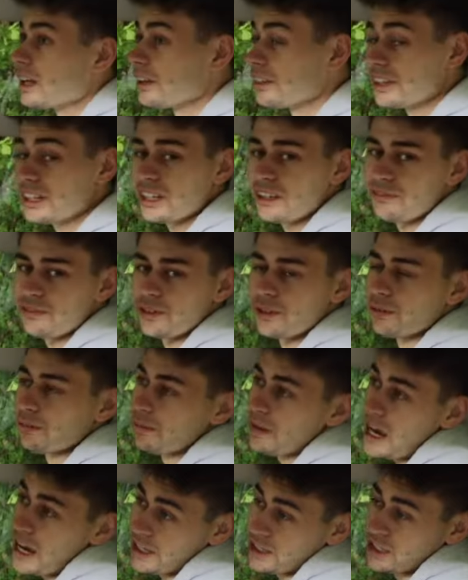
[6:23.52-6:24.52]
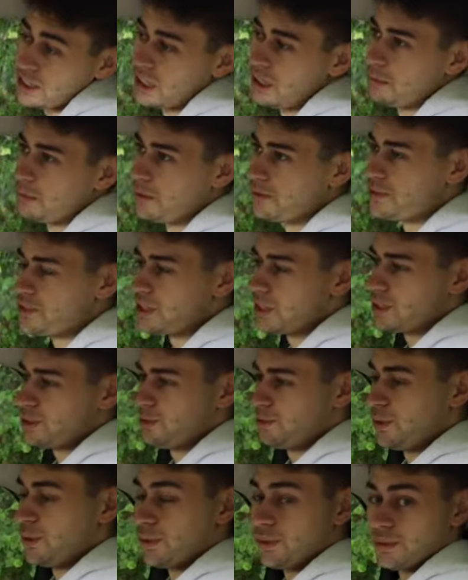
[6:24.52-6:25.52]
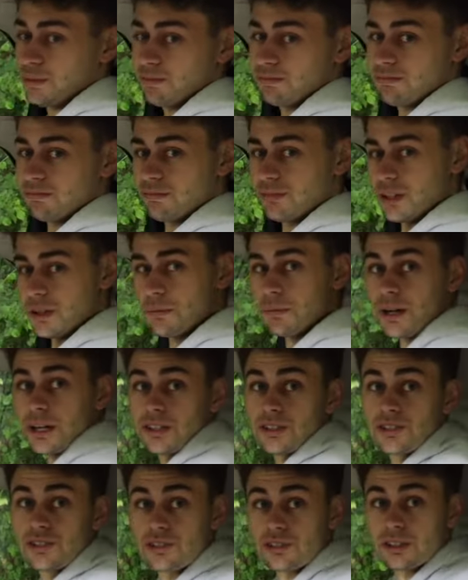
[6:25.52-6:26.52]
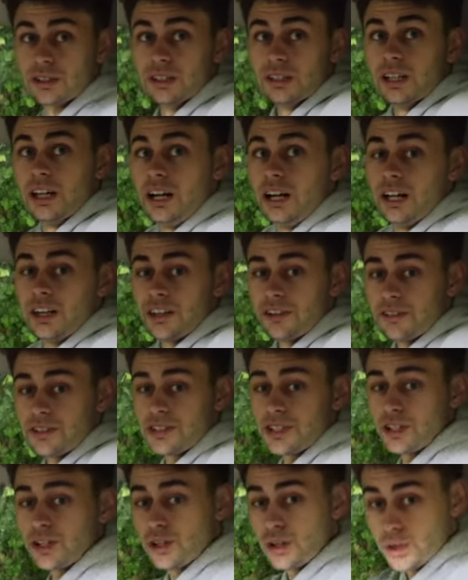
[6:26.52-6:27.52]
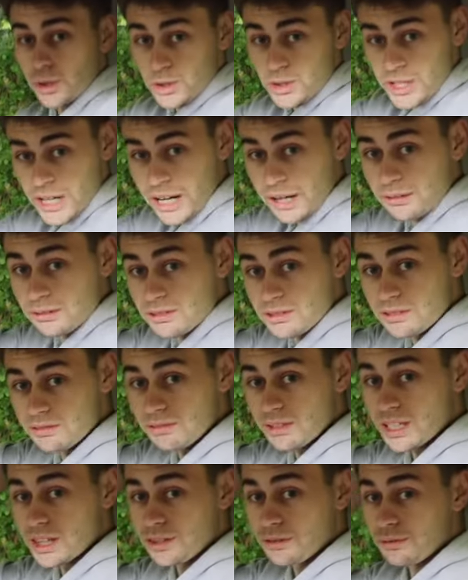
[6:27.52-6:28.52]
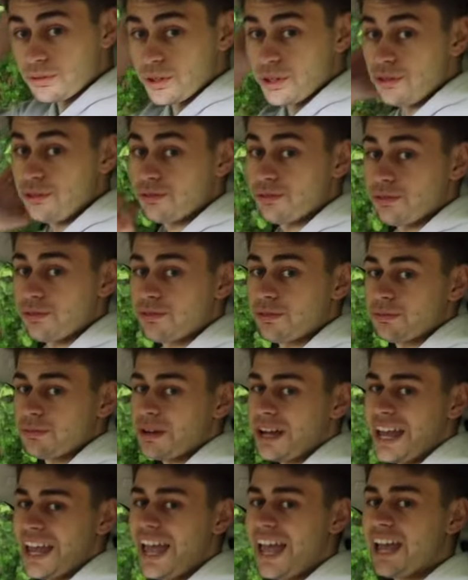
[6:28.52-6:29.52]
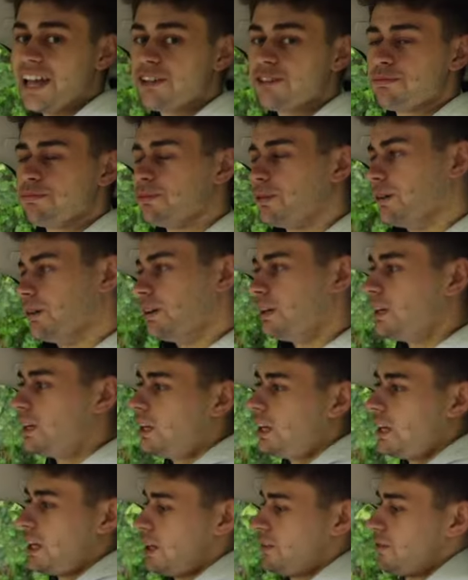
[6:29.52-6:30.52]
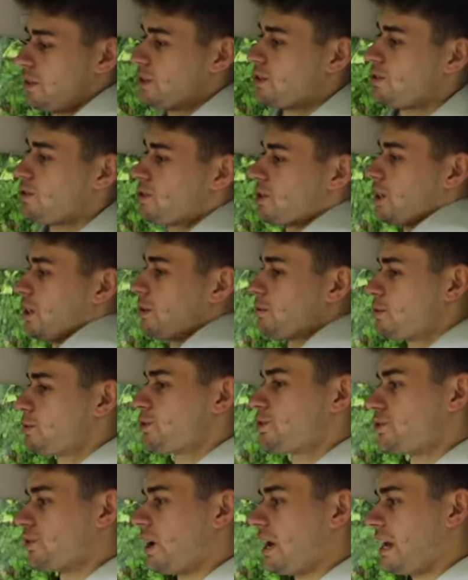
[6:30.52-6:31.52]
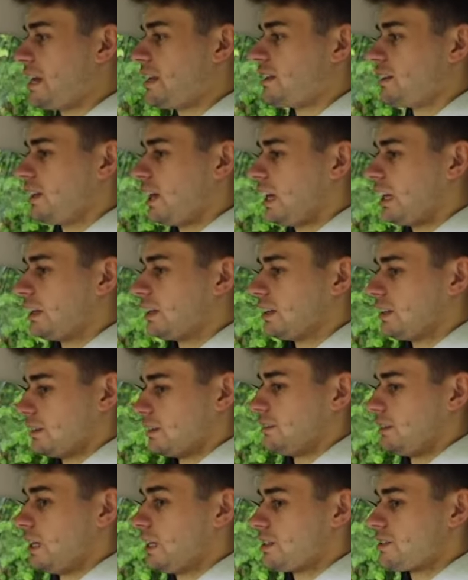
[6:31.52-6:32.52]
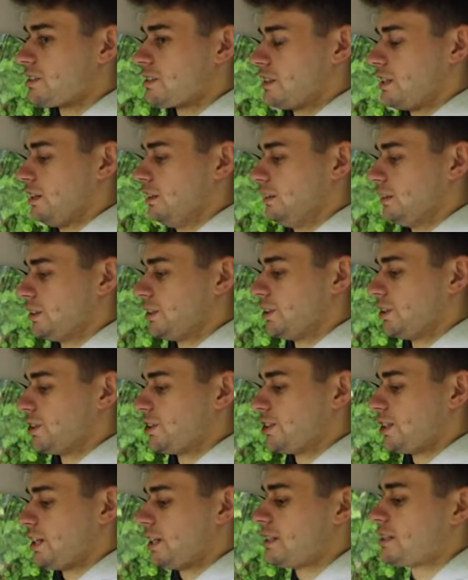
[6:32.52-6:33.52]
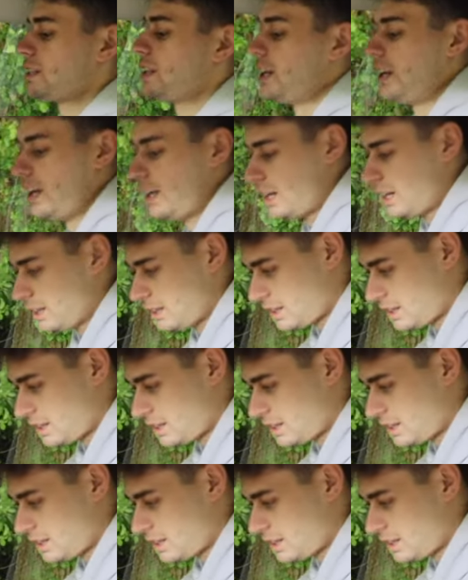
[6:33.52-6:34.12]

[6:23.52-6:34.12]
I think if you're actually above 6 foot, you might struggle. There is a cutout in the roof for my head, but if I do sit up straight, then it still touches.